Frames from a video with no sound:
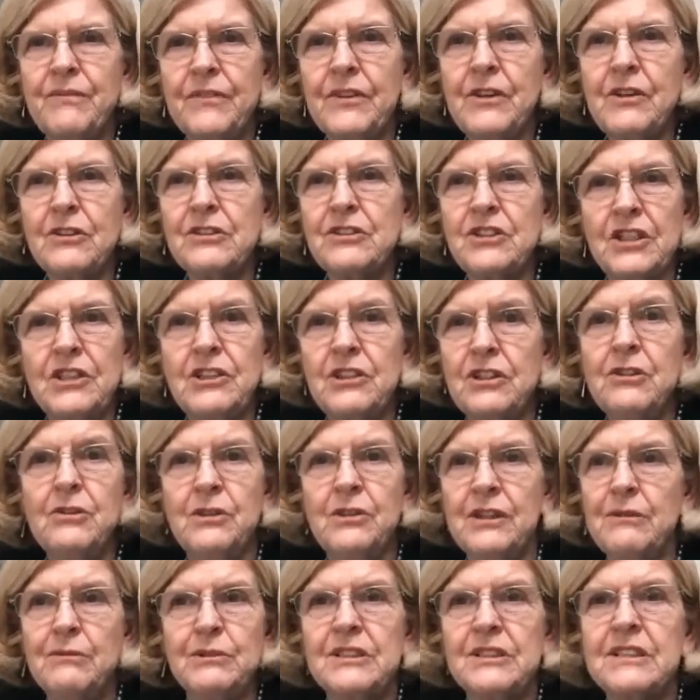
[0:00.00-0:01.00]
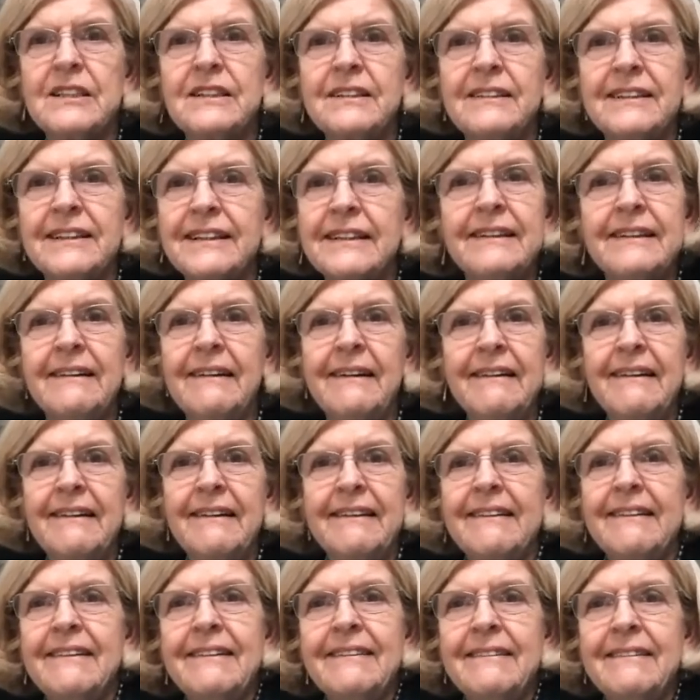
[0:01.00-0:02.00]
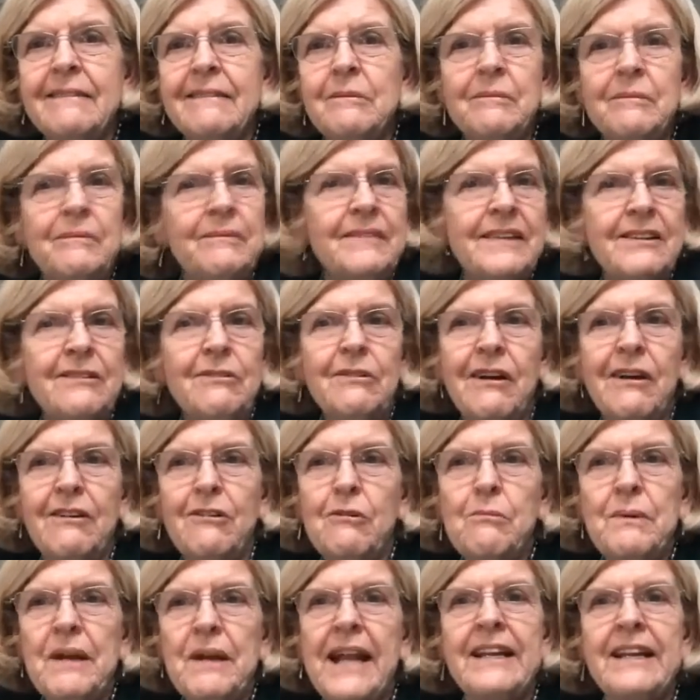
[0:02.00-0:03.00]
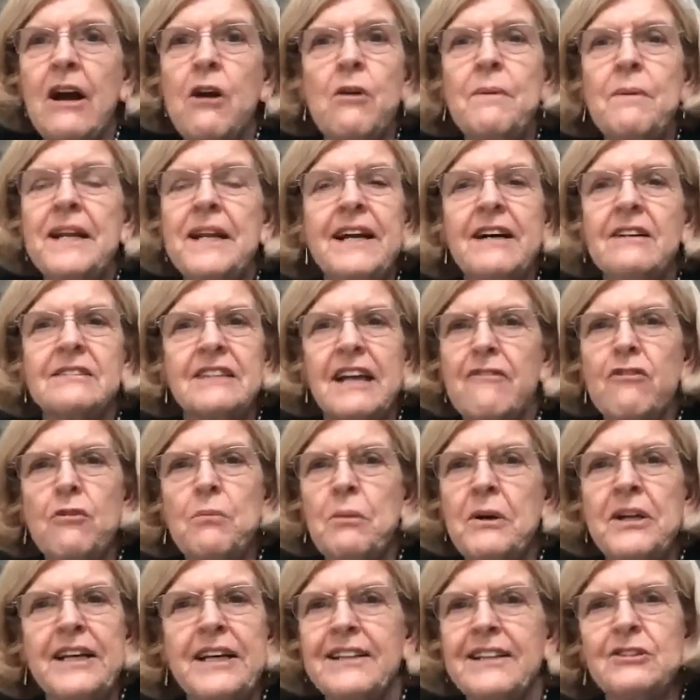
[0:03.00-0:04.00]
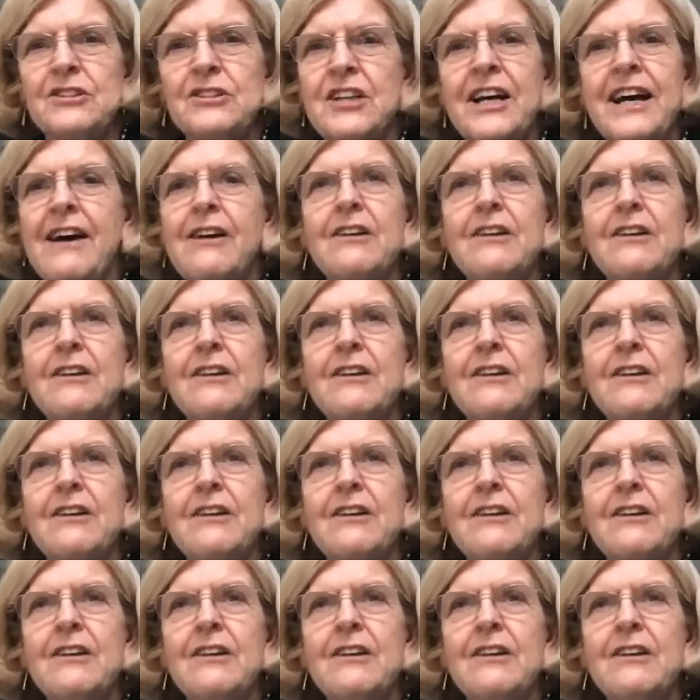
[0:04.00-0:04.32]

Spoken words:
because he knew he was dying, you know, but nobody else, everybody else